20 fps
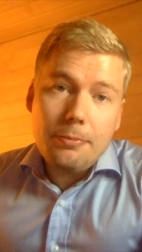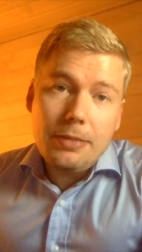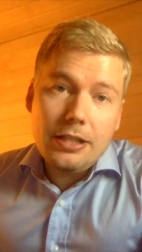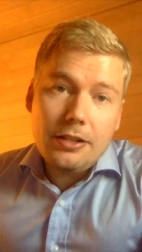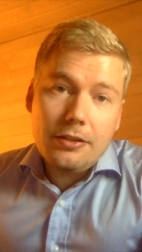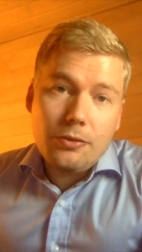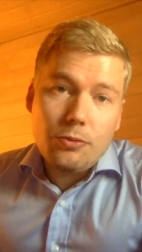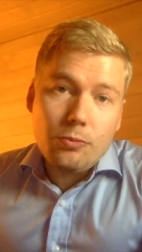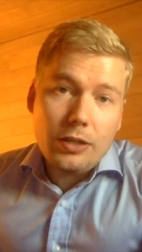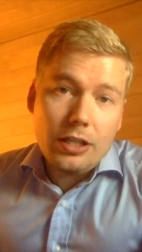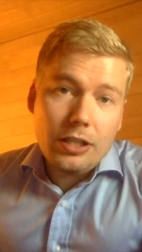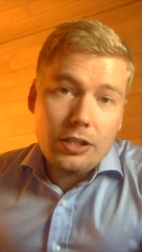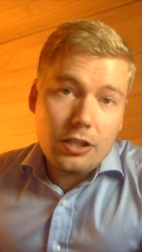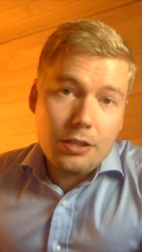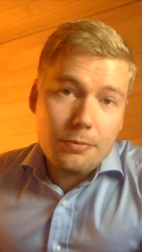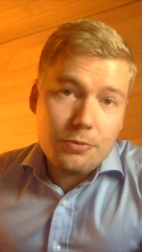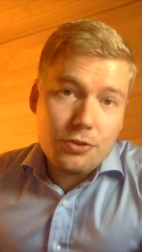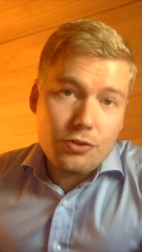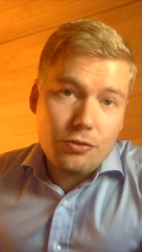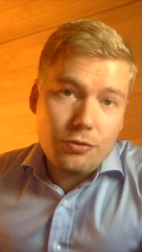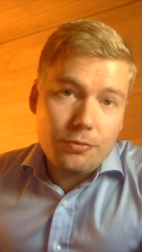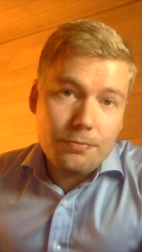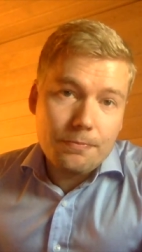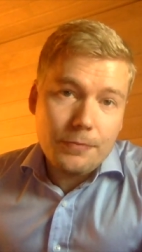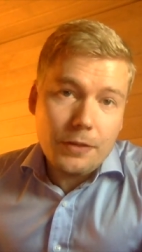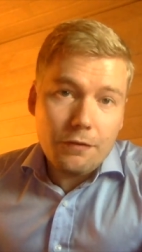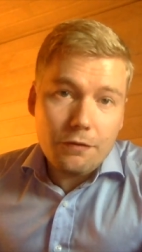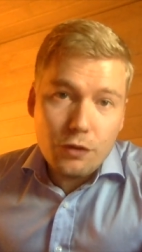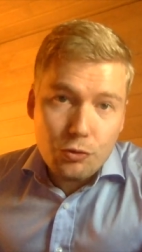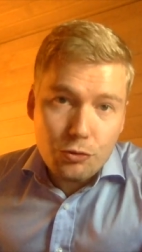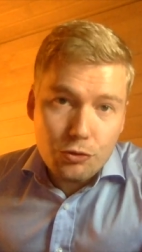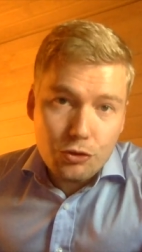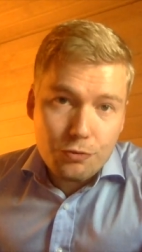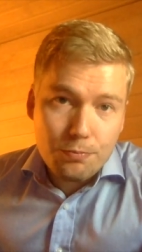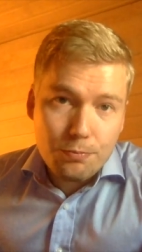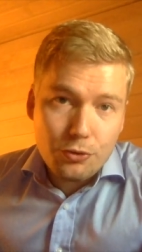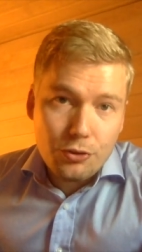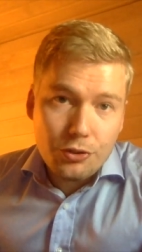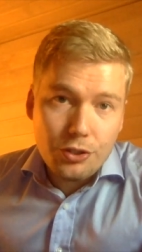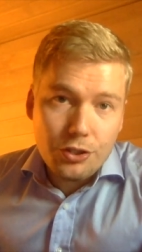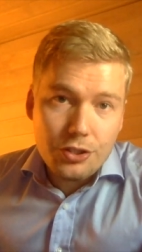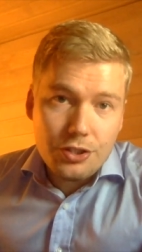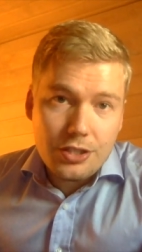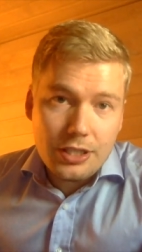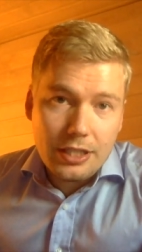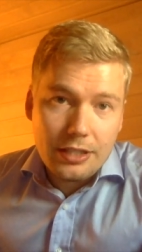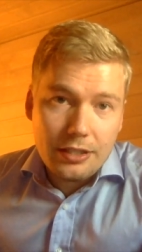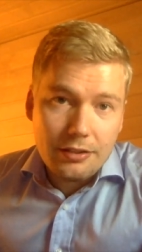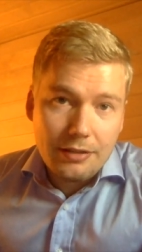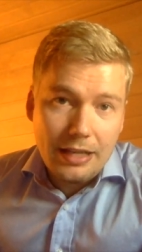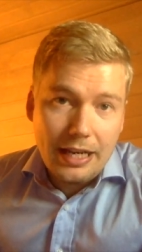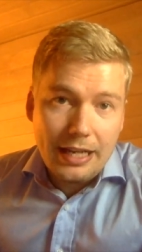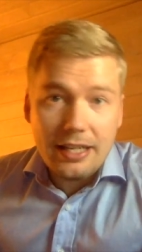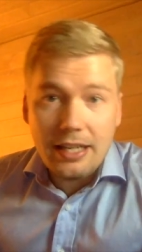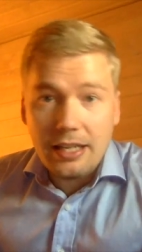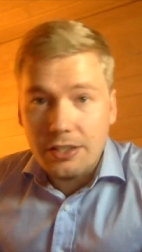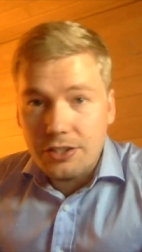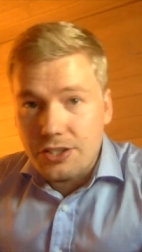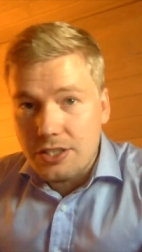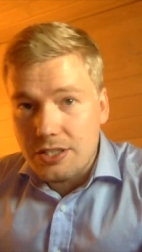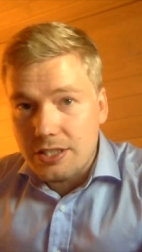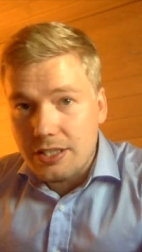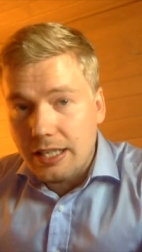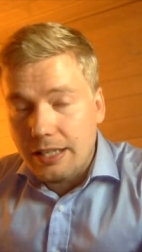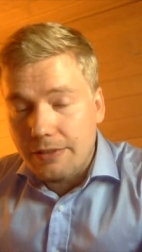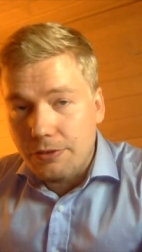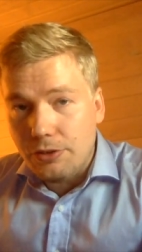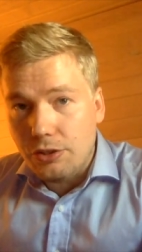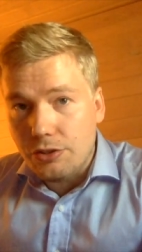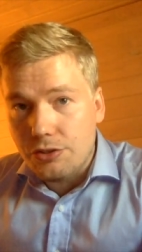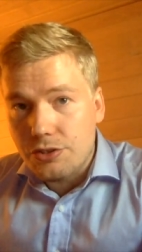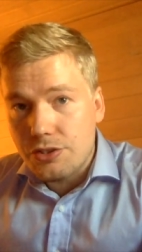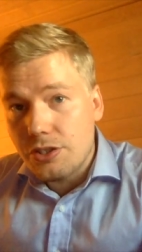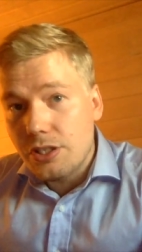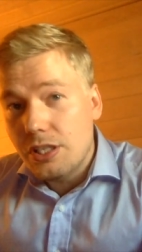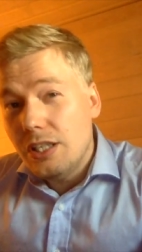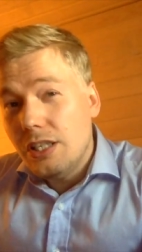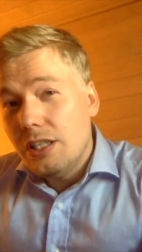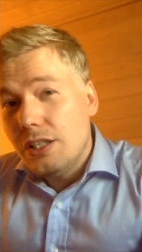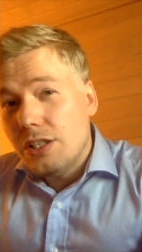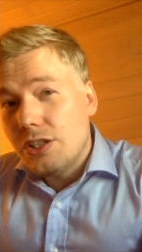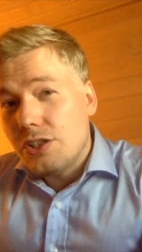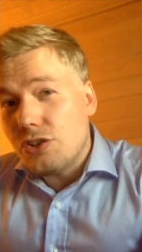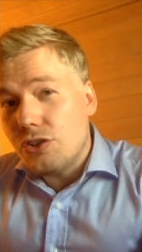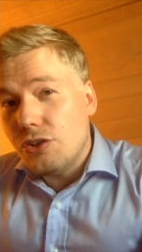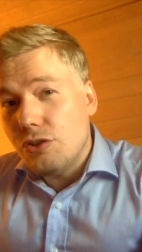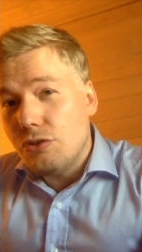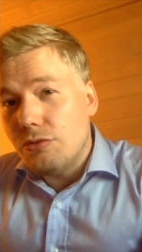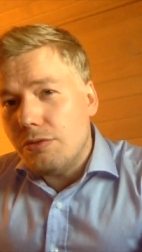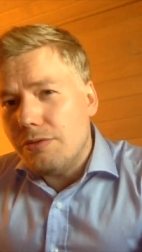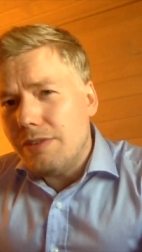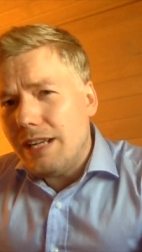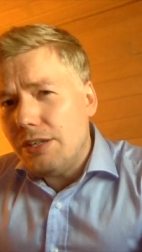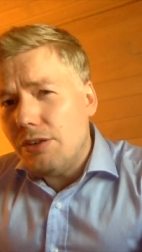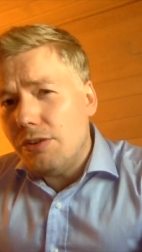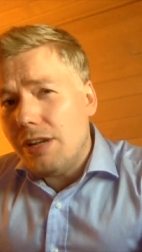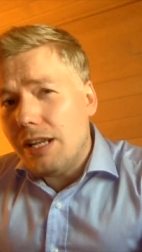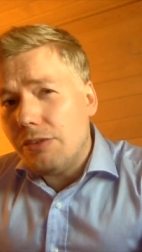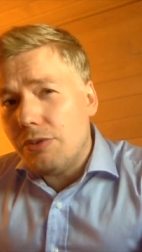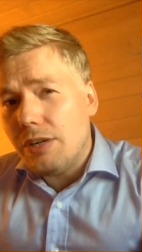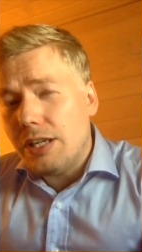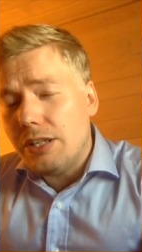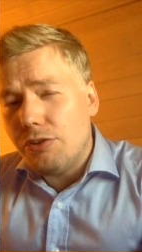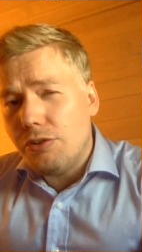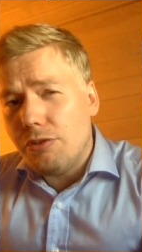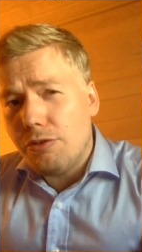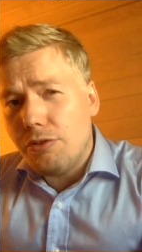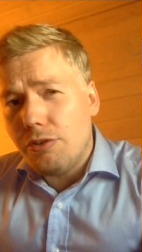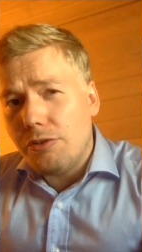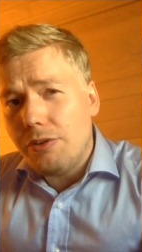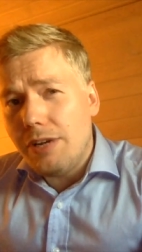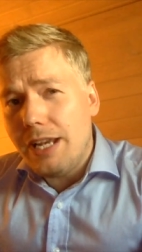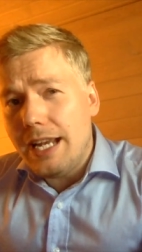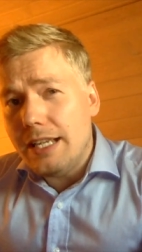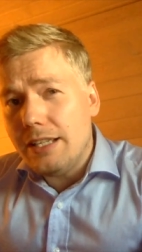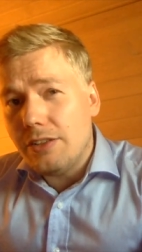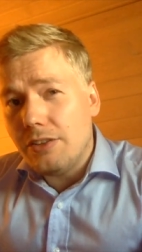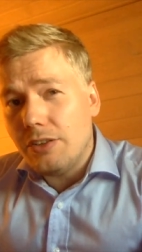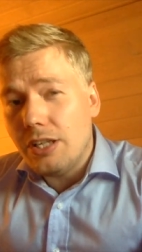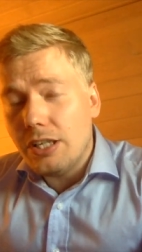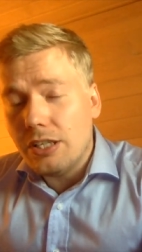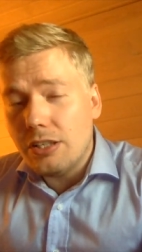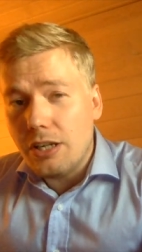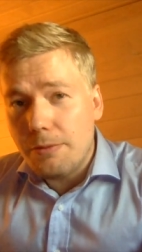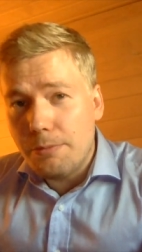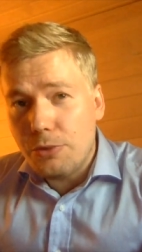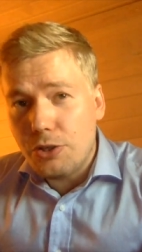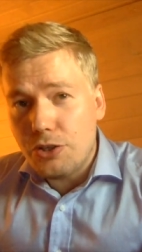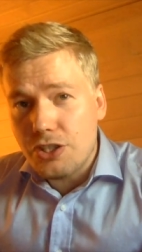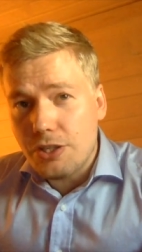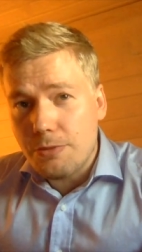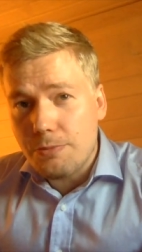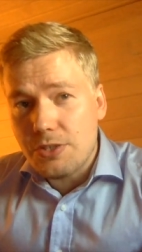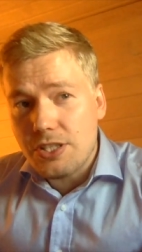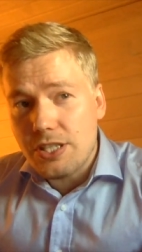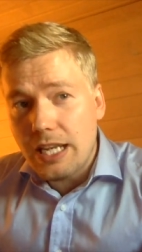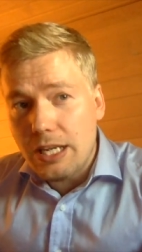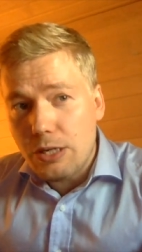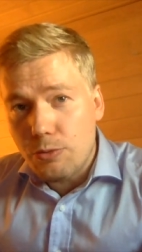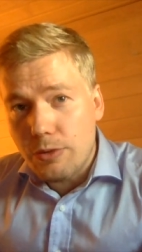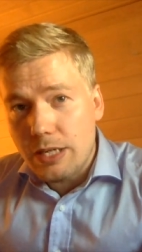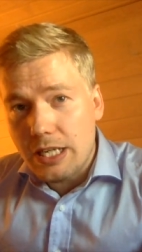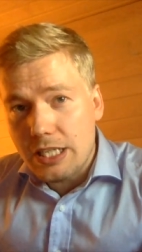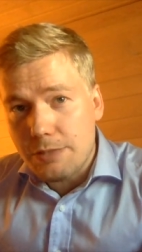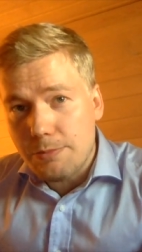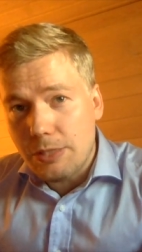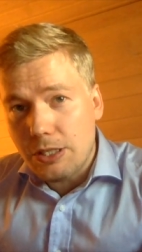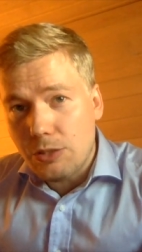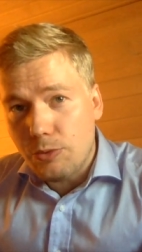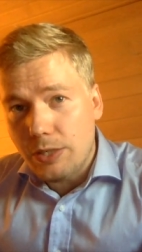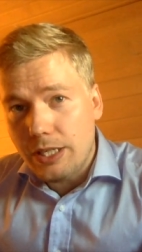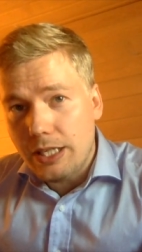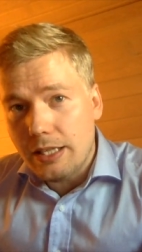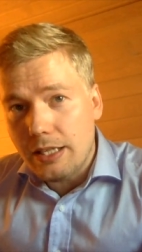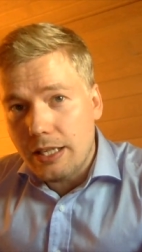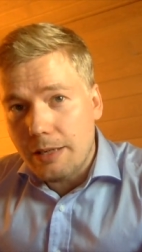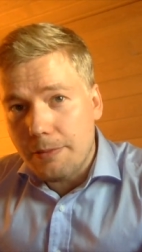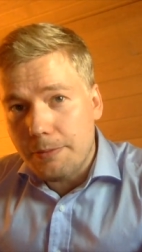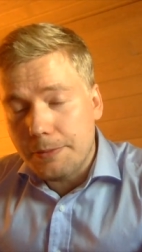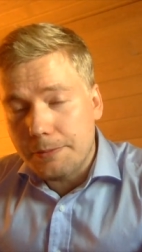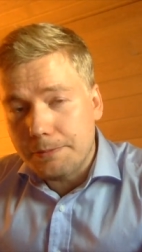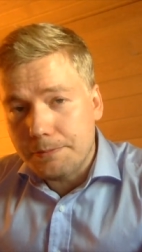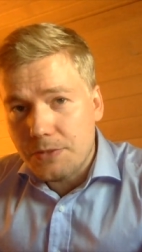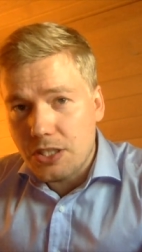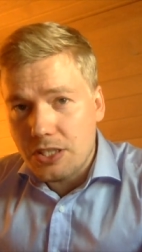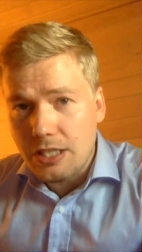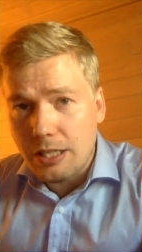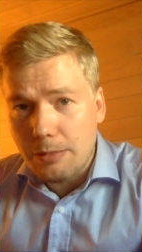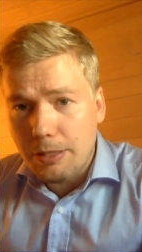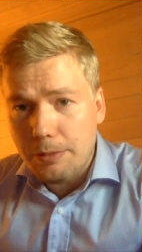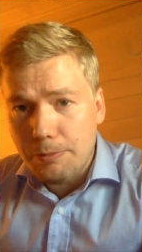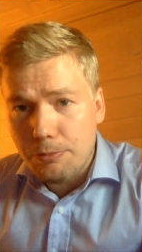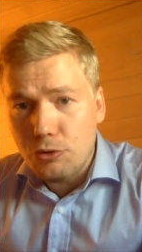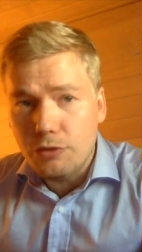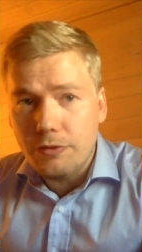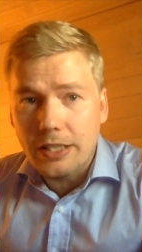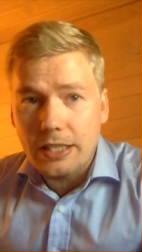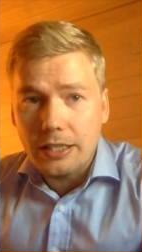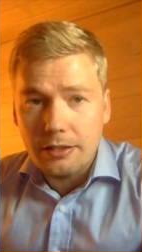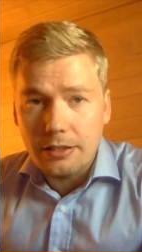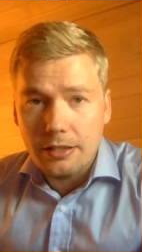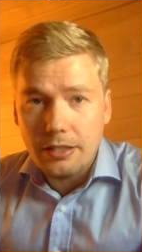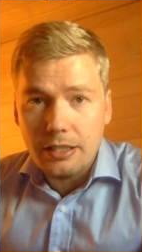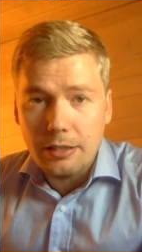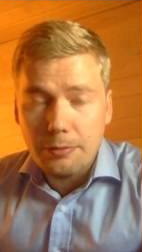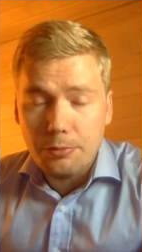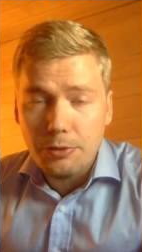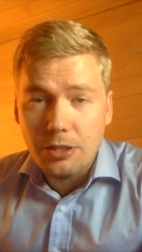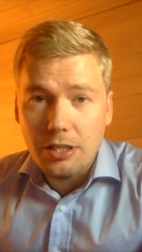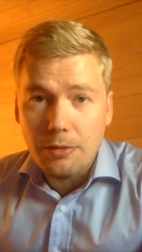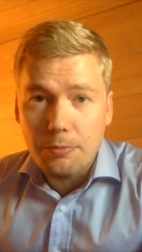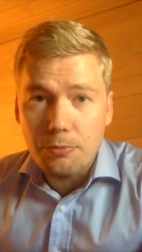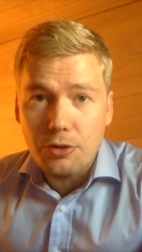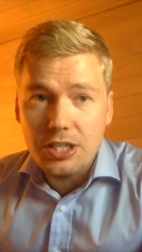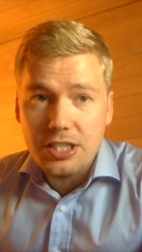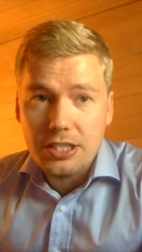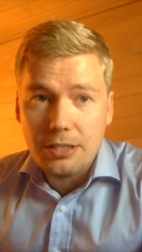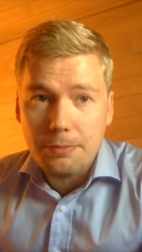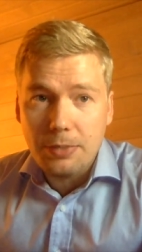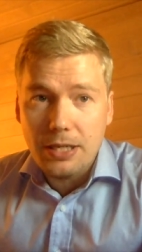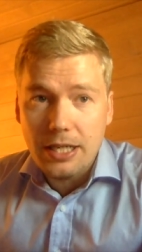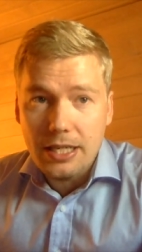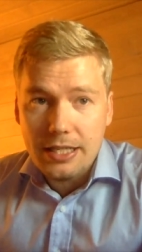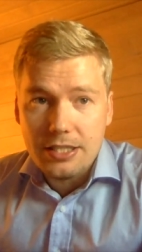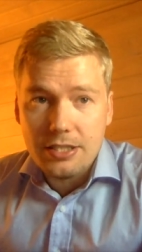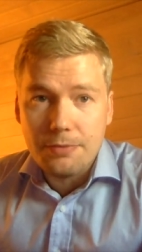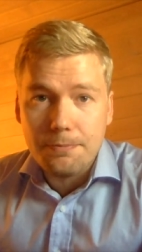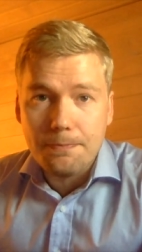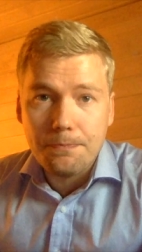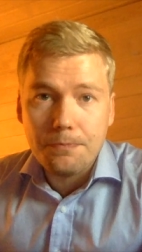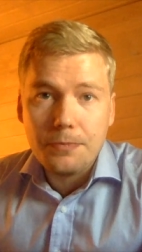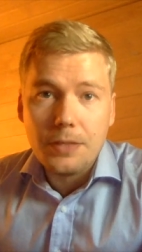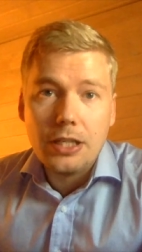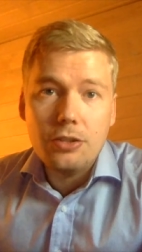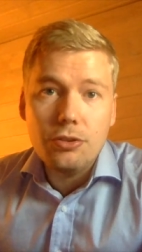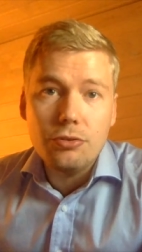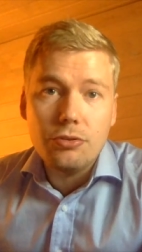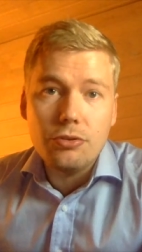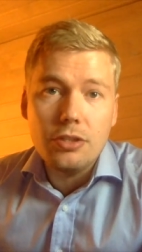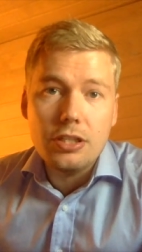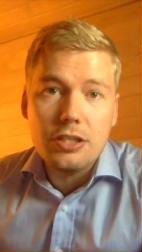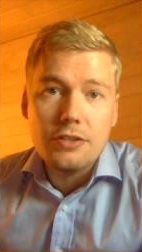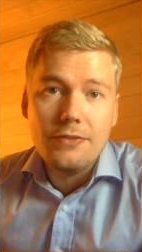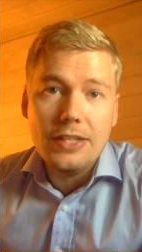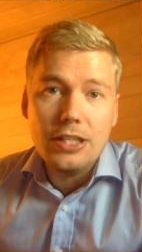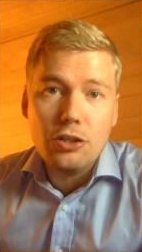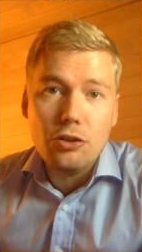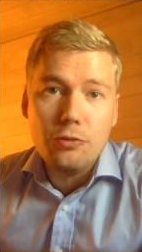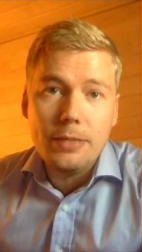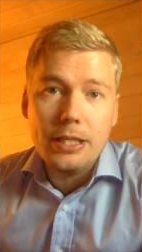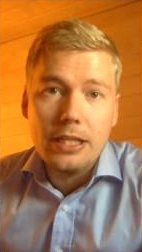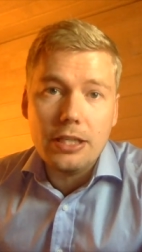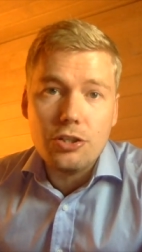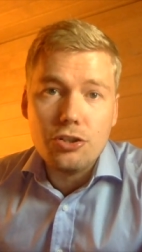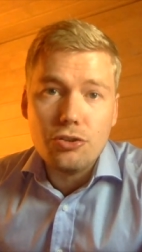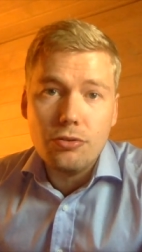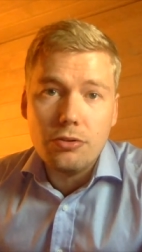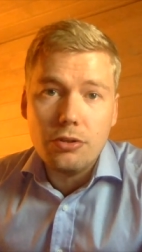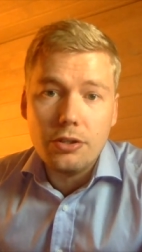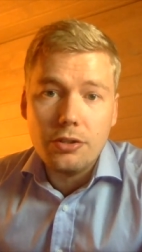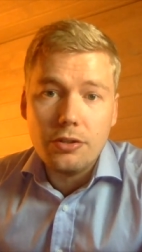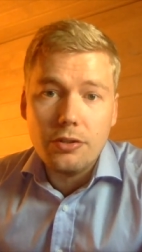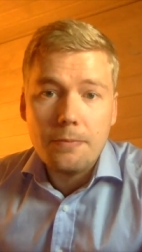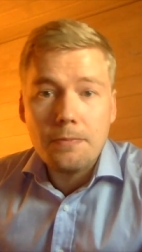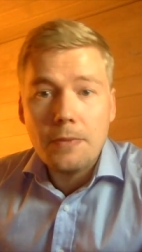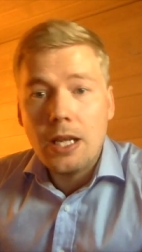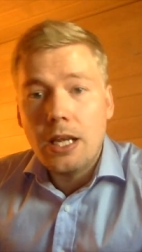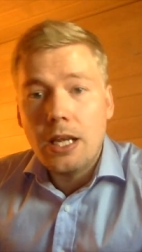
a bit when it comes to focus points and analysis levels, so rather than trying to create cumbersome segues between them, since I'll be moving at a pretty brisk pace due to this video being short,